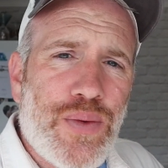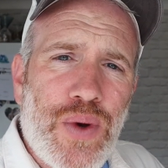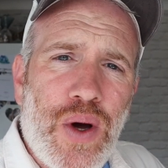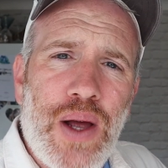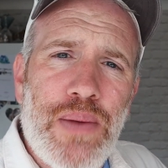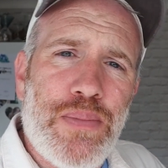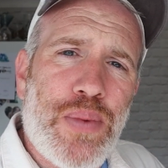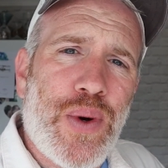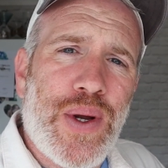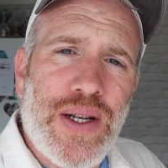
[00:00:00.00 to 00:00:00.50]

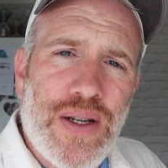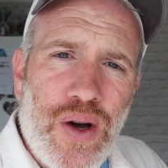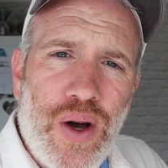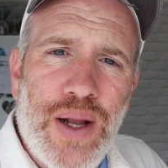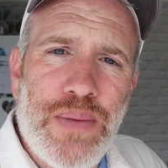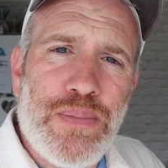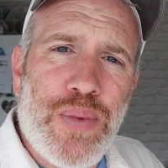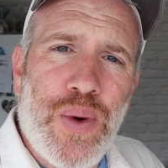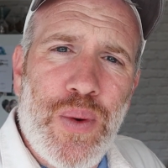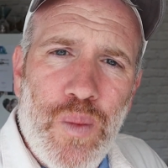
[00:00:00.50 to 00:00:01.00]

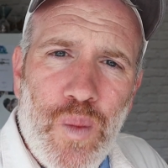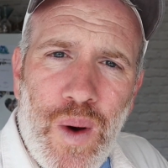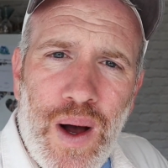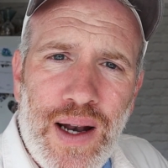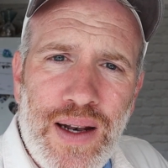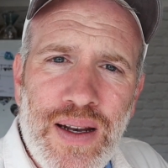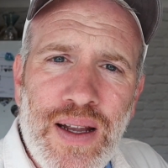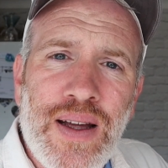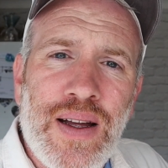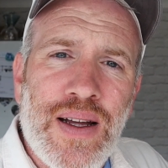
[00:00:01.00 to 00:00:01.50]

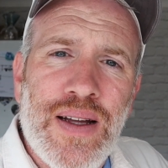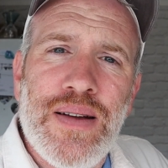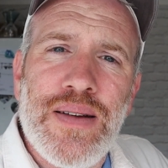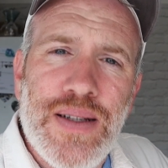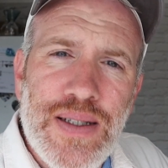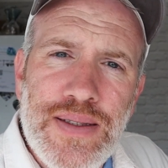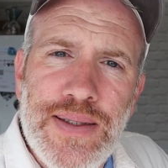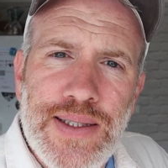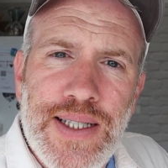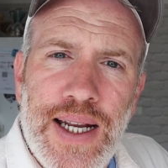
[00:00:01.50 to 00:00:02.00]
9.9.1.
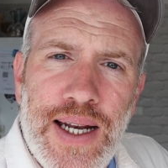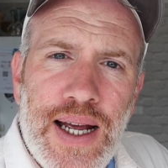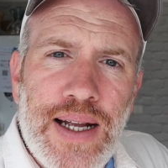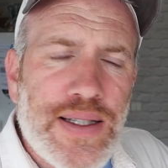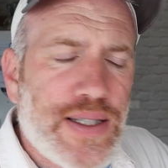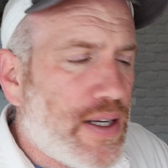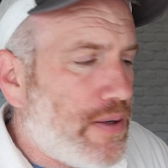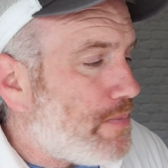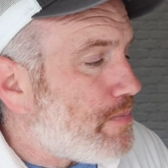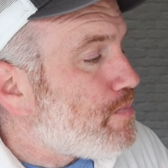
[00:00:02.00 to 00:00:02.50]
It's for 10 out
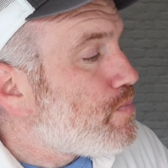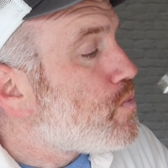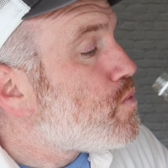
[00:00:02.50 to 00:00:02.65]
of 10.